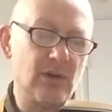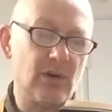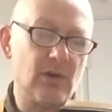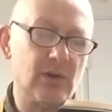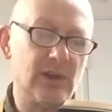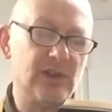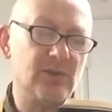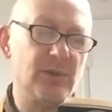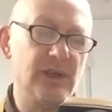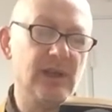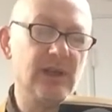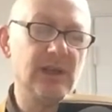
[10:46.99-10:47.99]
all his
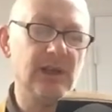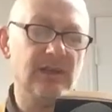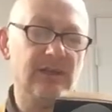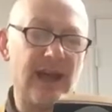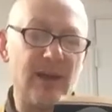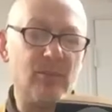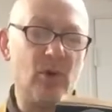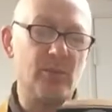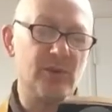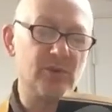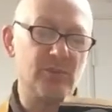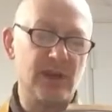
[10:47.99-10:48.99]
being in that
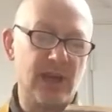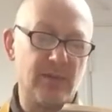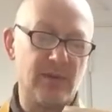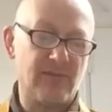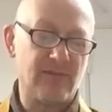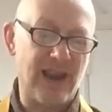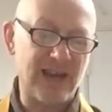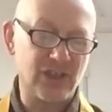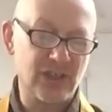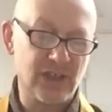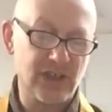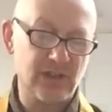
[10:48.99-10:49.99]
moment became a
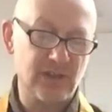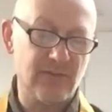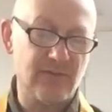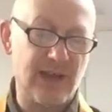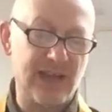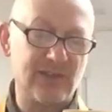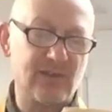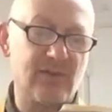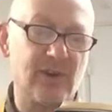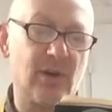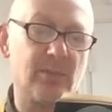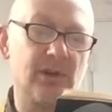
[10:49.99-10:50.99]
flashing into the vast
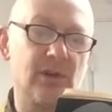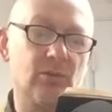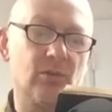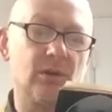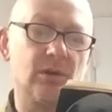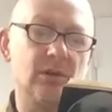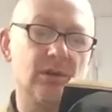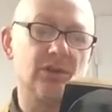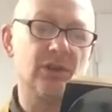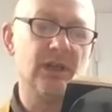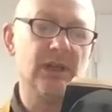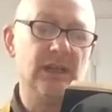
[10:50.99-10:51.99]
phenomenal world,